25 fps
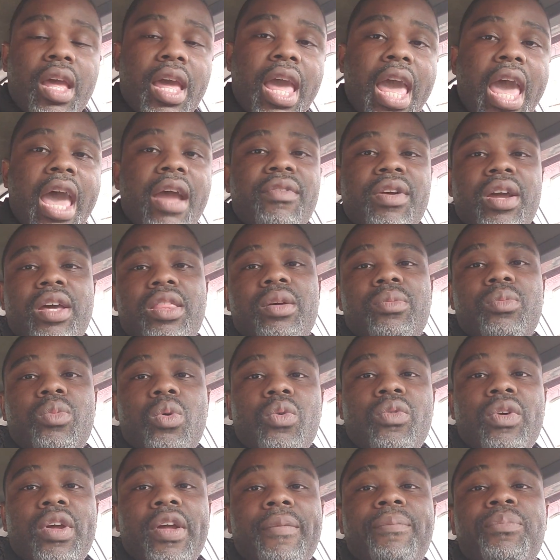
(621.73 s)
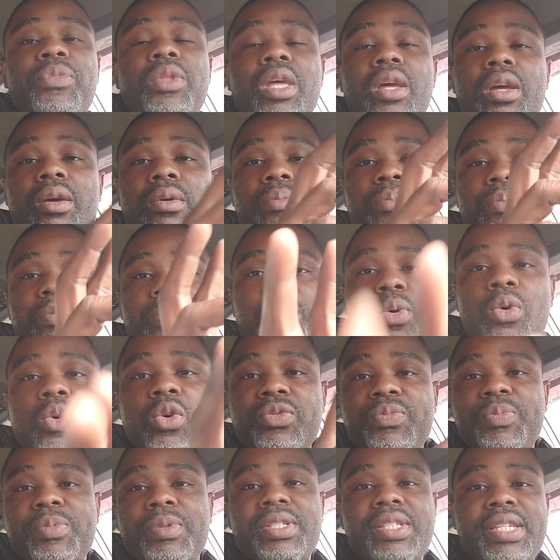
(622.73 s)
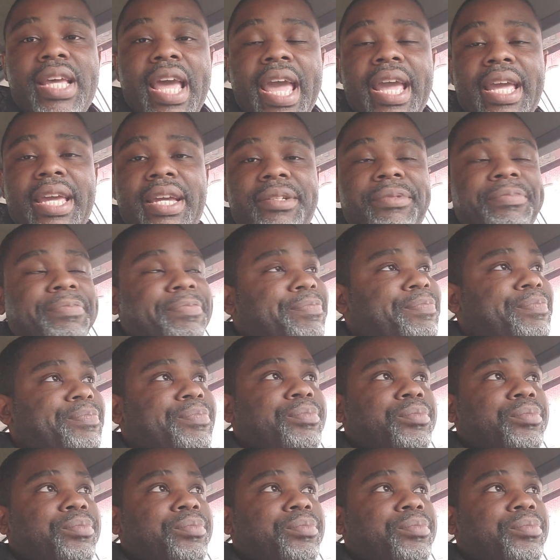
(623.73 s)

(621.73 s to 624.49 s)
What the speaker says: Every other movie. Proof taken,